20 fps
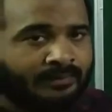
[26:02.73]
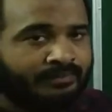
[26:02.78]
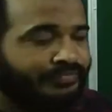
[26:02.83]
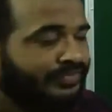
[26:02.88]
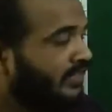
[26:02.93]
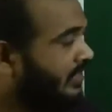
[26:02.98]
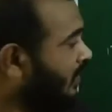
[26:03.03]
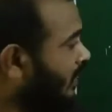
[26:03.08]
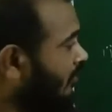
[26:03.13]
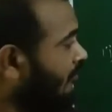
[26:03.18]

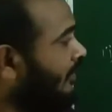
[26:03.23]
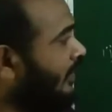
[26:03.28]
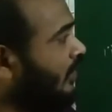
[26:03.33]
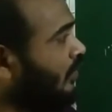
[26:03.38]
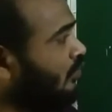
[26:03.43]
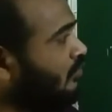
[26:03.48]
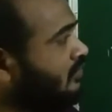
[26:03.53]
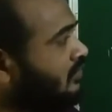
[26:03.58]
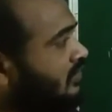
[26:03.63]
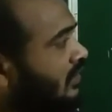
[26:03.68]
the
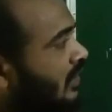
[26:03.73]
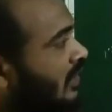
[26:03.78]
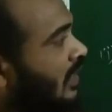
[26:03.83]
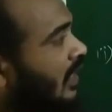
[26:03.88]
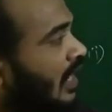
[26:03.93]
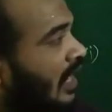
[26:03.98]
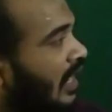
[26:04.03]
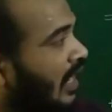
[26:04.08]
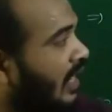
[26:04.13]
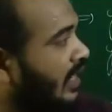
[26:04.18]
derivatives
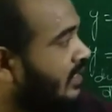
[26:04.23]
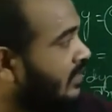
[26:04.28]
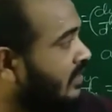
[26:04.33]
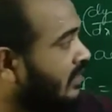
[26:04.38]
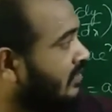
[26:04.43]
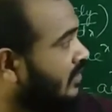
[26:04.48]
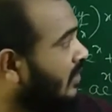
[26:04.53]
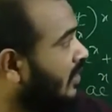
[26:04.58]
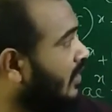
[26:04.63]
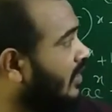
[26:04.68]
and
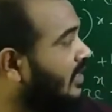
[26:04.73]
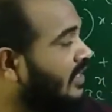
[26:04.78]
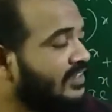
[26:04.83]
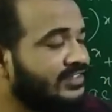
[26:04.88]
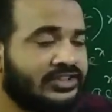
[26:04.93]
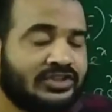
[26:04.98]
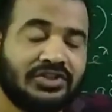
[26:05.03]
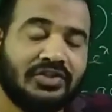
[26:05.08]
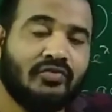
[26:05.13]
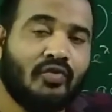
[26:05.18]
the third
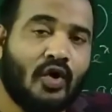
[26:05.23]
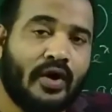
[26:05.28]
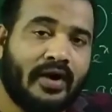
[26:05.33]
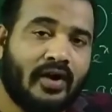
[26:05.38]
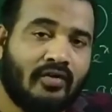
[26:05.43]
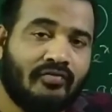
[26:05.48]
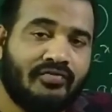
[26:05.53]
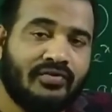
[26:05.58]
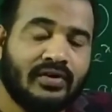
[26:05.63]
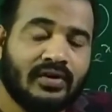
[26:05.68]
is
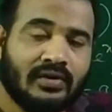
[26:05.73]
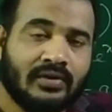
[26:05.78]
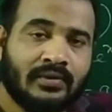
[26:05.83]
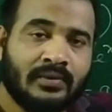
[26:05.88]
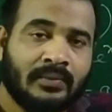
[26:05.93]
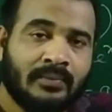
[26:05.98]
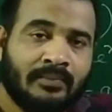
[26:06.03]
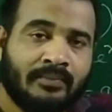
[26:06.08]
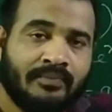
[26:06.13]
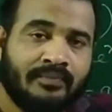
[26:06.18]
devoid of
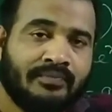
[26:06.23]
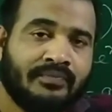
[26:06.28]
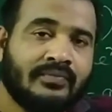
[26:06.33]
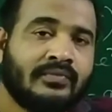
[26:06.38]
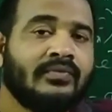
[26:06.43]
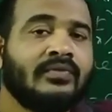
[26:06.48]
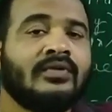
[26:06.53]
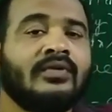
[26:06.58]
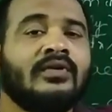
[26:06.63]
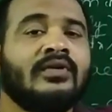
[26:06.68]

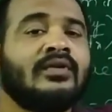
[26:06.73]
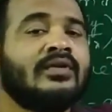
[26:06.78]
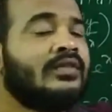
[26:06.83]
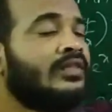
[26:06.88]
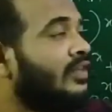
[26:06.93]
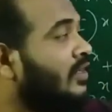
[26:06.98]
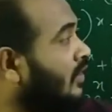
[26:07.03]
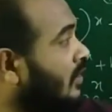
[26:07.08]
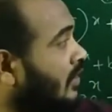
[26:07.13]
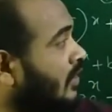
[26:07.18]

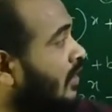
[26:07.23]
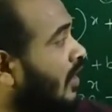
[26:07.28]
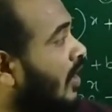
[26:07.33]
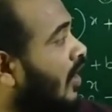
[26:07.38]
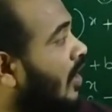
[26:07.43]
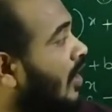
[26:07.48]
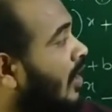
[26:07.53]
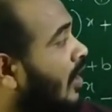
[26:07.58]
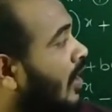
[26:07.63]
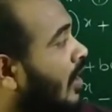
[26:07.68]

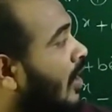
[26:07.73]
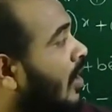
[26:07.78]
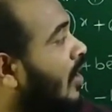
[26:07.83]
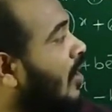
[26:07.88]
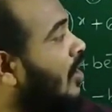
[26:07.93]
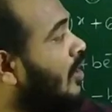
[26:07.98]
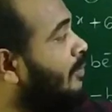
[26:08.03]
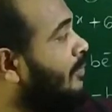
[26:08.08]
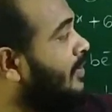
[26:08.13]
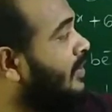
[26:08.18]
the
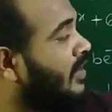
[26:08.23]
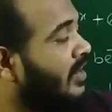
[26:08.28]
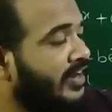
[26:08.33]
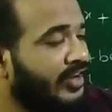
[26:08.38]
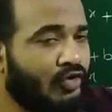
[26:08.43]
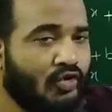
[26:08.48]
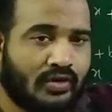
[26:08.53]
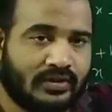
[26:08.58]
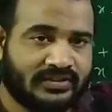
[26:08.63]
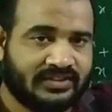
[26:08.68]

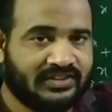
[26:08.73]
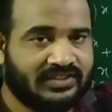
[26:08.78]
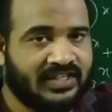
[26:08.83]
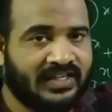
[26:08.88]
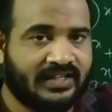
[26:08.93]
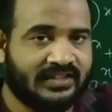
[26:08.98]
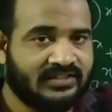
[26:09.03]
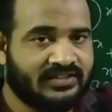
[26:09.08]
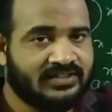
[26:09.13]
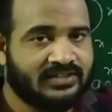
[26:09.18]
arbitrary
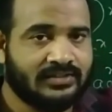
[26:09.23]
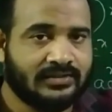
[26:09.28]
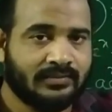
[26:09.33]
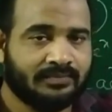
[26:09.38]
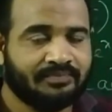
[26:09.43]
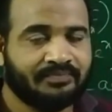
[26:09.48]
constants.